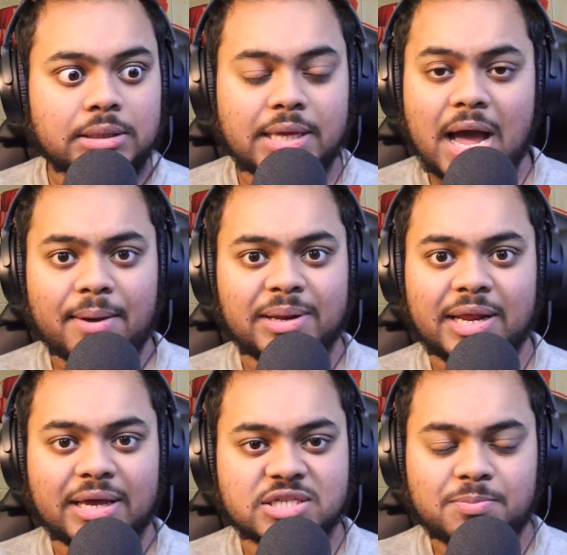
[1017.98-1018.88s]
yeah, I mean,
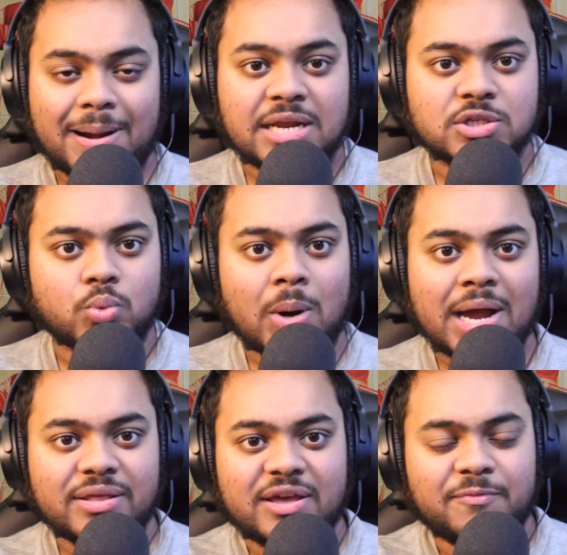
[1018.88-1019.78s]
it explains
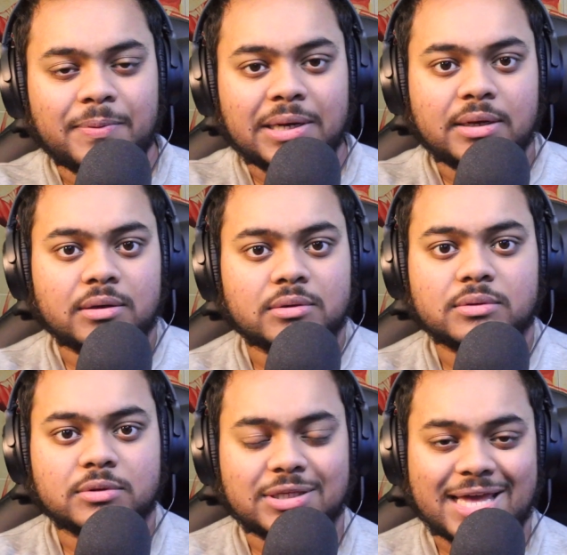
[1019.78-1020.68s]
why they've
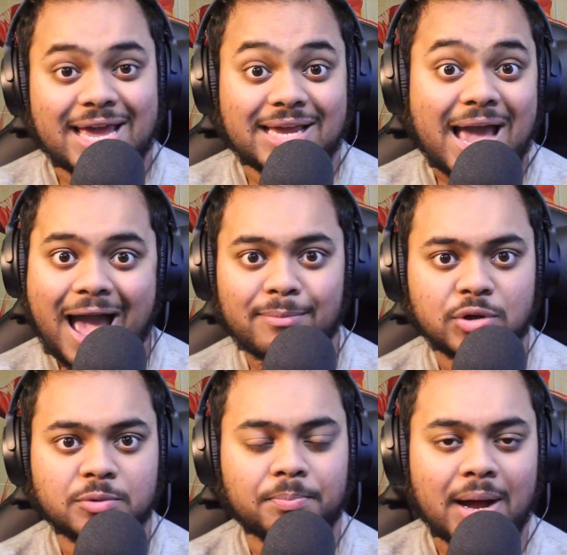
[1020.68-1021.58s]
been getting
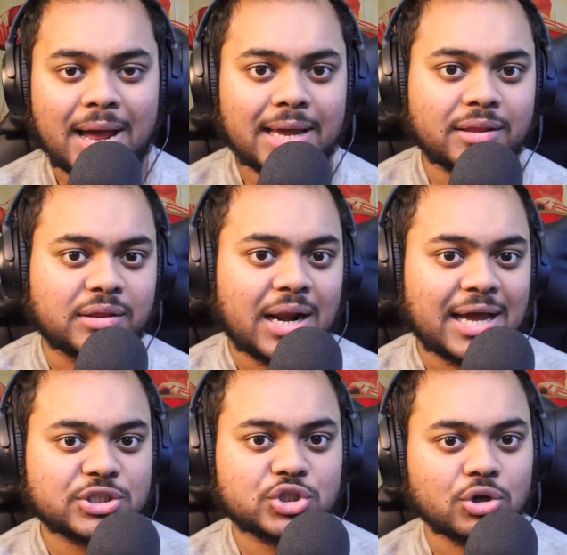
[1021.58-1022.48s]
hammered by the
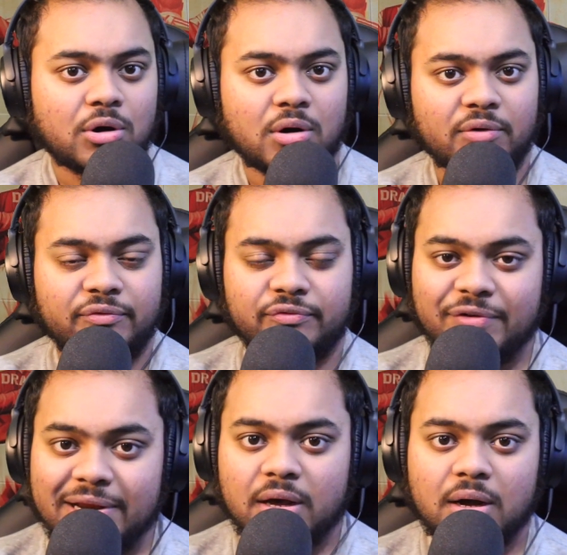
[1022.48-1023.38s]
likes of
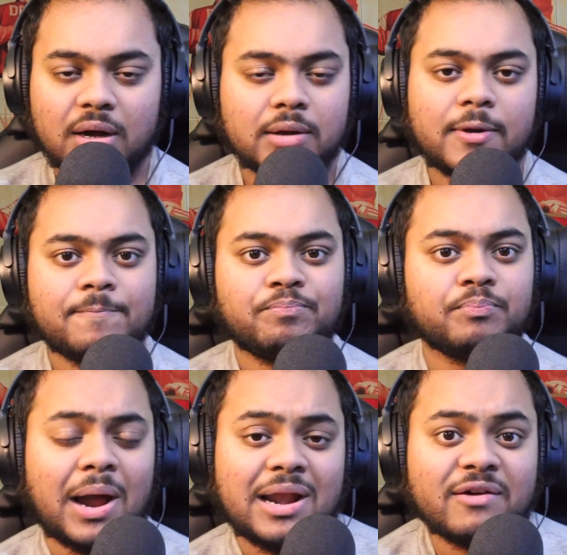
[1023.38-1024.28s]
Villa,
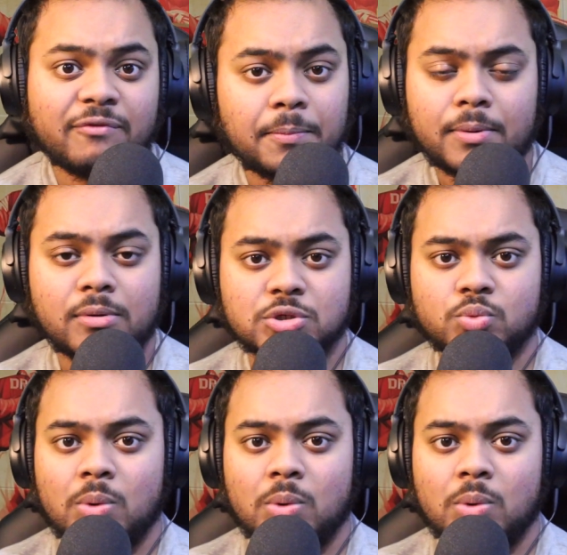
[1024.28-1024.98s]
by Liverpool as